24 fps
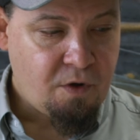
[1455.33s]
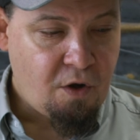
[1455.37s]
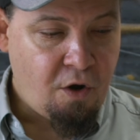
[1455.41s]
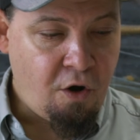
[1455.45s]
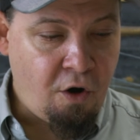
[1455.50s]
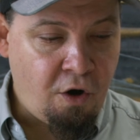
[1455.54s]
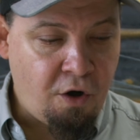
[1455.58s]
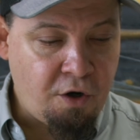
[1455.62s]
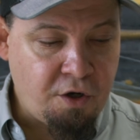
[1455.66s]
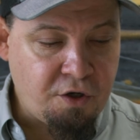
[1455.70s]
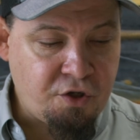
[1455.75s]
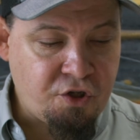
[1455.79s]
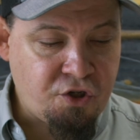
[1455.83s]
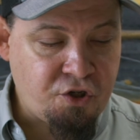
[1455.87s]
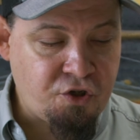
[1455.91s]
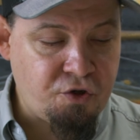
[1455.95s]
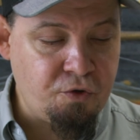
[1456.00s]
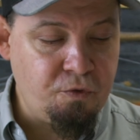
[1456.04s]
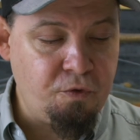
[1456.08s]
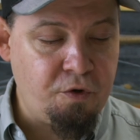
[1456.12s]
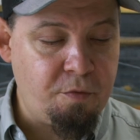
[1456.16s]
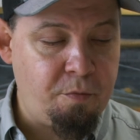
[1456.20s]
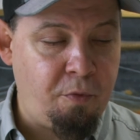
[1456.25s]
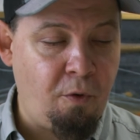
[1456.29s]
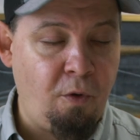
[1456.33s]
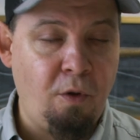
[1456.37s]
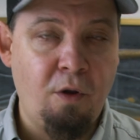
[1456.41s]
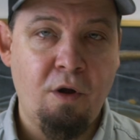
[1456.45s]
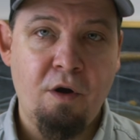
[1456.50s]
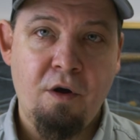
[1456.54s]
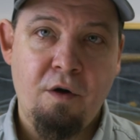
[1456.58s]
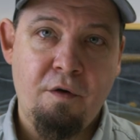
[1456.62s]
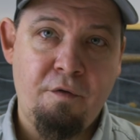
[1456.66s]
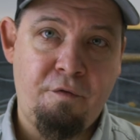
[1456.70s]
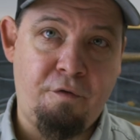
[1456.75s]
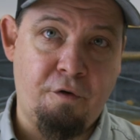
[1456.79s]
unsuitable
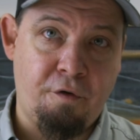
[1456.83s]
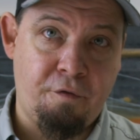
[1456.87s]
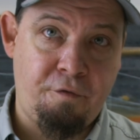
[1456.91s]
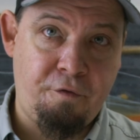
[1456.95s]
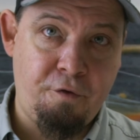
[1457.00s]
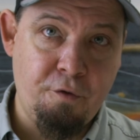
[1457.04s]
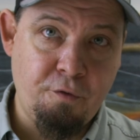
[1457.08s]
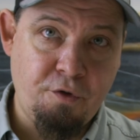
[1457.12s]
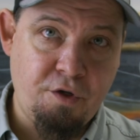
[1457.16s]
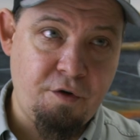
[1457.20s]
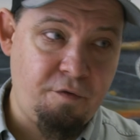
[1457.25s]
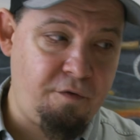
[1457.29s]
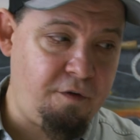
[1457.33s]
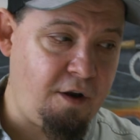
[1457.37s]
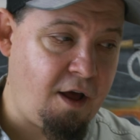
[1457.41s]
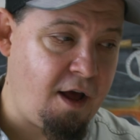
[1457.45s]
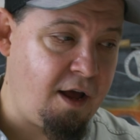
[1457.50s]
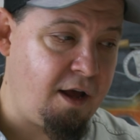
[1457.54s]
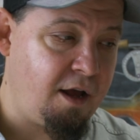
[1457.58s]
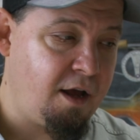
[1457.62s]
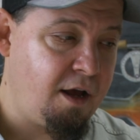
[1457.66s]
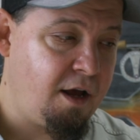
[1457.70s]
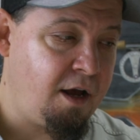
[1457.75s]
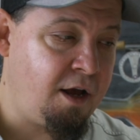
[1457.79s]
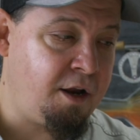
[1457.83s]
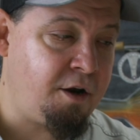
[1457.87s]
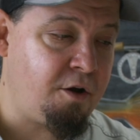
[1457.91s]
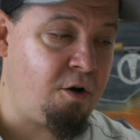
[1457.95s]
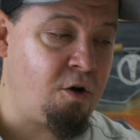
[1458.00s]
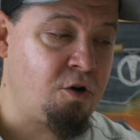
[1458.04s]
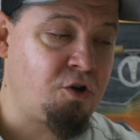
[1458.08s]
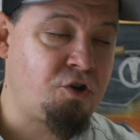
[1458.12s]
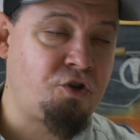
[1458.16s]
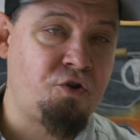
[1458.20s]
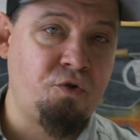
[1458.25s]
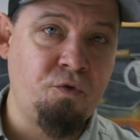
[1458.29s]
for Futurefly and
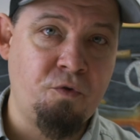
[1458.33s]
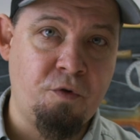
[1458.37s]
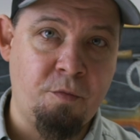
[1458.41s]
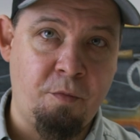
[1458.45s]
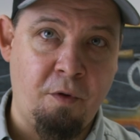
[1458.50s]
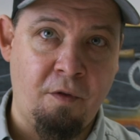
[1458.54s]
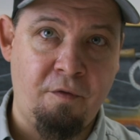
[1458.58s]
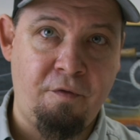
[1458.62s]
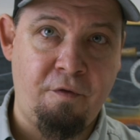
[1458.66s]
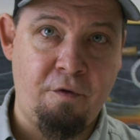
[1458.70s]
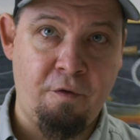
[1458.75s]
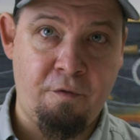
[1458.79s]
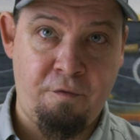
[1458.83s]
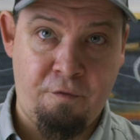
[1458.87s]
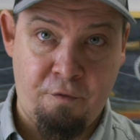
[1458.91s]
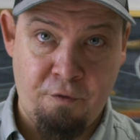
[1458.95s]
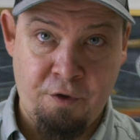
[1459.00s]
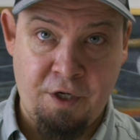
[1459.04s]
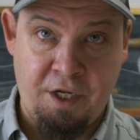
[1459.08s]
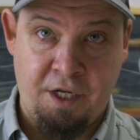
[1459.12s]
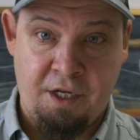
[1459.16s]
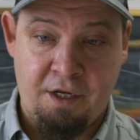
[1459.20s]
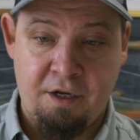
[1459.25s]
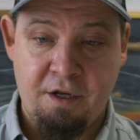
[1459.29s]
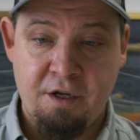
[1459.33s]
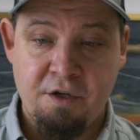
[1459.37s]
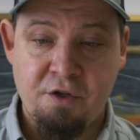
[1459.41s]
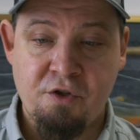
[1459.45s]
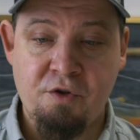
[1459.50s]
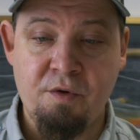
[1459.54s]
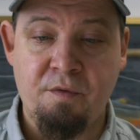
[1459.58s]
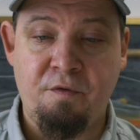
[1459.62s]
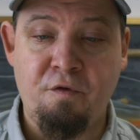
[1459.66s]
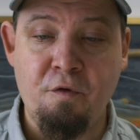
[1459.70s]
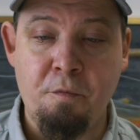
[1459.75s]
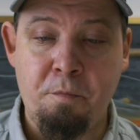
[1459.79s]
unsuitable for Frodin.
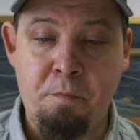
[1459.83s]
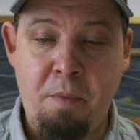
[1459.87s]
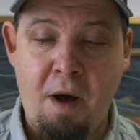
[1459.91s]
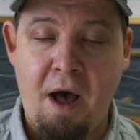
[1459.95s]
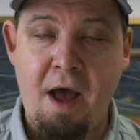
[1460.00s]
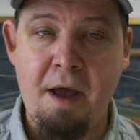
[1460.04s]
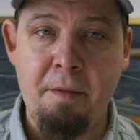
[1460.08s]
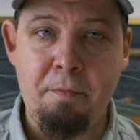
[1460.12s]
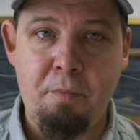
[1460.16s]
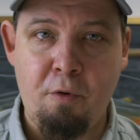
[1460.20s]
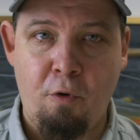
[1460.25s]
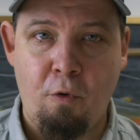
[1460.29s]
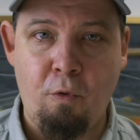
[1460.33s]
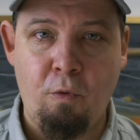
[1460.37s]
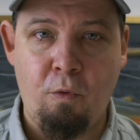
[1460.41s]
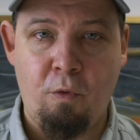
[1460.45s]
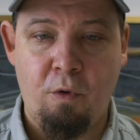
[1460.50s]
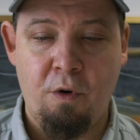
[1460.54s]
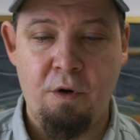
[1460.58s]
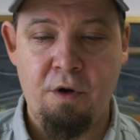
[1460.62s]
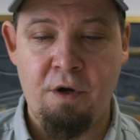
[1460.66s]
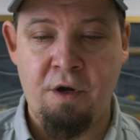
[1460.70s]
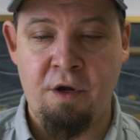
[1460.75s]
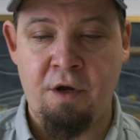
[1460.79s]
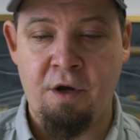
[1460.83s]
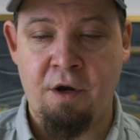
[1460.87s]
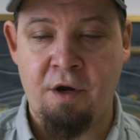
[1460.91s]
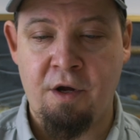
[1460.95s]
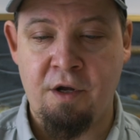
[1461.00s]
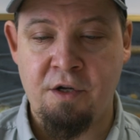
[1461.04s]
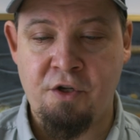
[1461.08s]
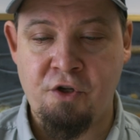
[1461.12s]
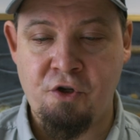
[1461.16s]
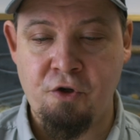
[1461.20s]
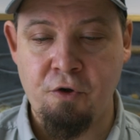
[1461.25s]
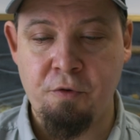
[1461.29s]
So if you buy Pro
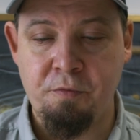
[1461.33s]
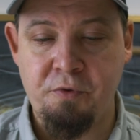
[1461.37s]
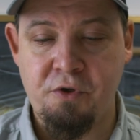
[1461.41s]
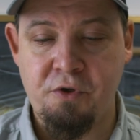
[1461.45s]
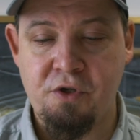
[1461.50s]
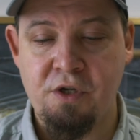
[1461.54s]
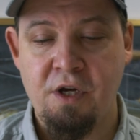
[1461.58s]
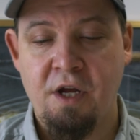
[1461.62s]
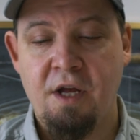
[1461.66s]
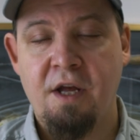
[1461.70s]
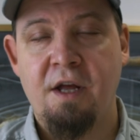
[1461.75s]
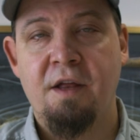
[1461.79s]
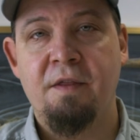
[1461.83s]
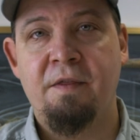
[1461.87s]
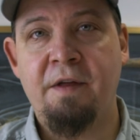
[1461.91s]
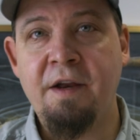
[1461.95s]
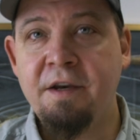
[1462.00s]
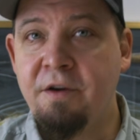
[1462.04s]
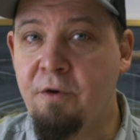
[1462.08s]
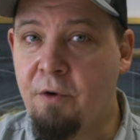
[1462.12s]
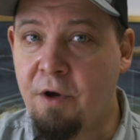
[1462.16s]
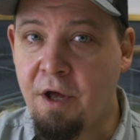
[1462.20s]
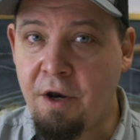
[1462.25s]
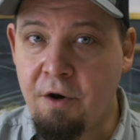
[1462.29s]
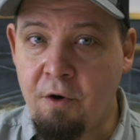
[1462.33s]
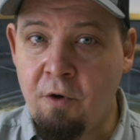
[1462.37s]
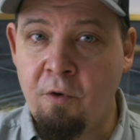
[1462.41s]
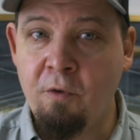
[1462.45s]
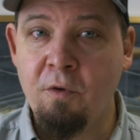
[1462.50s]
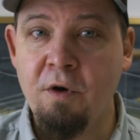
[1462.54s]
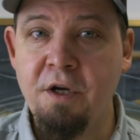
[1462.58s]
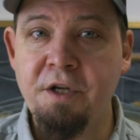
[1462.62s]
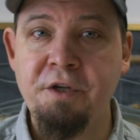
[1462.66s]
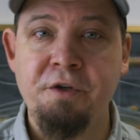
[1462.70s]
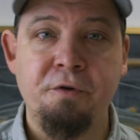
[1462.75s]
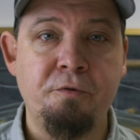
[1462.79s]
tubes, then you can
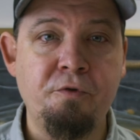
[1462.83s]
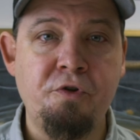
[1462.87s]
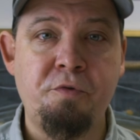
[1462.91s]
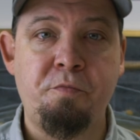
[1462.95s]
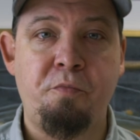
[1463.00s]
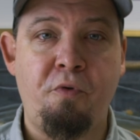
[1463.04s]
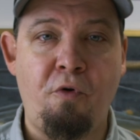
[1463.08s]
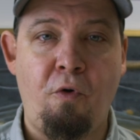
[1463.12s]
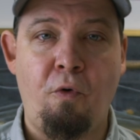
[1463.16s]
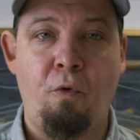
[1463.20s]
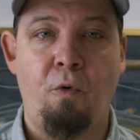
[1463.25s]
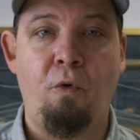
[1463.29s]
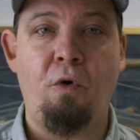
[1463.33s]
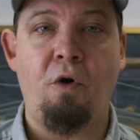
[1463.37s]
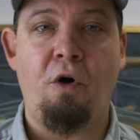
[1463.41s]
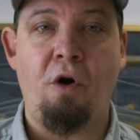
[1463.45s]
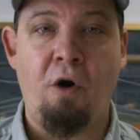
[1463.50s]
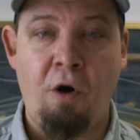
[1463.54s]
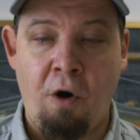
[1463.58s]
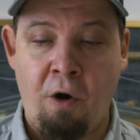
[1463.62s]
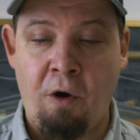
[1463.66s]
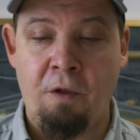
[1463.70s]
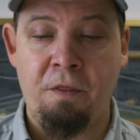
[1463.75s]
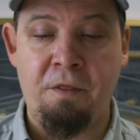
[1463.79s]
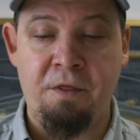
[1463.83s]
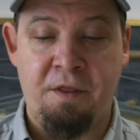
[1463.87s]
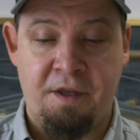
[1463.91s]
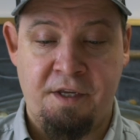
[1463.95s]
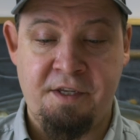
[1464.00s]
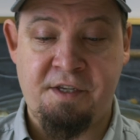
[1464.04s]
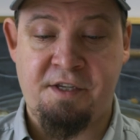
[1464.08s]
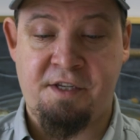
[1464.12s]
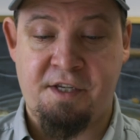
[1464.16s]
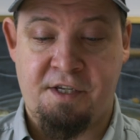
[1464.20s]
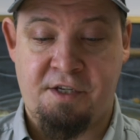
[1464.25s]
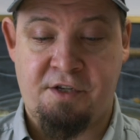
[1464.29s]
only use Pro on
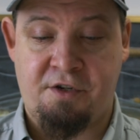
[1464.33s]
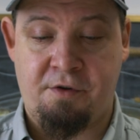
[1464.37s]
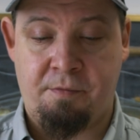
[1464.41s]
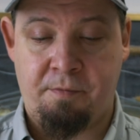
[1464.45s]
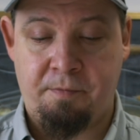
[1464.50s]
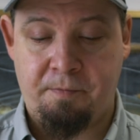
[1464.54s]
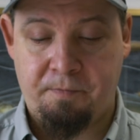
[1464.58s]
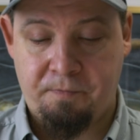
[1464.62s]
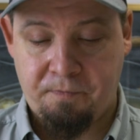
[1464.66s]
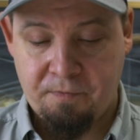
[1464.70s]
this system.